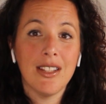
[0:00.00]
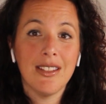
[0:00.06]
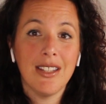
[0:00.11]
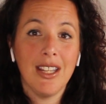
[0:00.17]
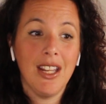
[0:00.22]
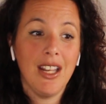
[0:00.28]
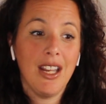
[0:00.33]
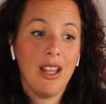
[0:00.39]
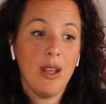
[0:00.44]

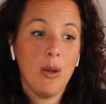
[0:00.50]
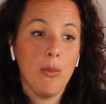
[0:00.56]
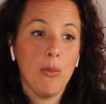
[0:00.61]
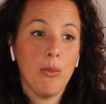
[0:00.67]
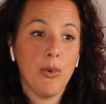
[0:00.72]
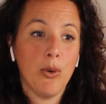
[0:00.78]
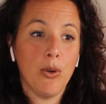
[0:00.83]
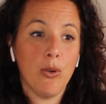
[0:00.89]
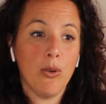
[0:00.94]
seeing
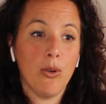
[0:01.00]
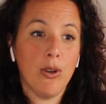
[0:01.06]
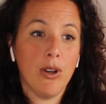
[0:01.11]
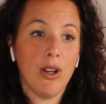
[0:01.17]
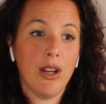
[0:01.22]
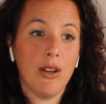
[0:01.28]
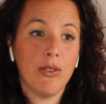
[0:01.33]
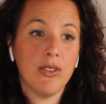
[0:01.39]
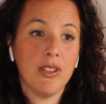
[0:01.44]
him, but
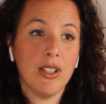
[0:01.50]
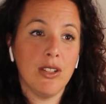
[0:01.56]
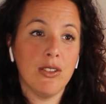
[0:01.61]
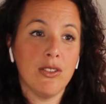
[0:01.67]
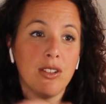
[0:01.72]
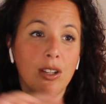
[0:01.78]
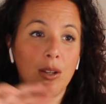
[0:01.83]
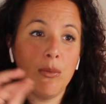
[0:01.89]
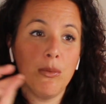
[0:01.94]
I've seen
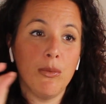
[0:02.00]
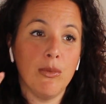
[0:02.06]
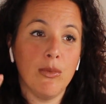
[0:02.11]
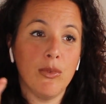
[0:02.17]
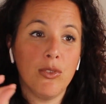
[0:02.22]
so,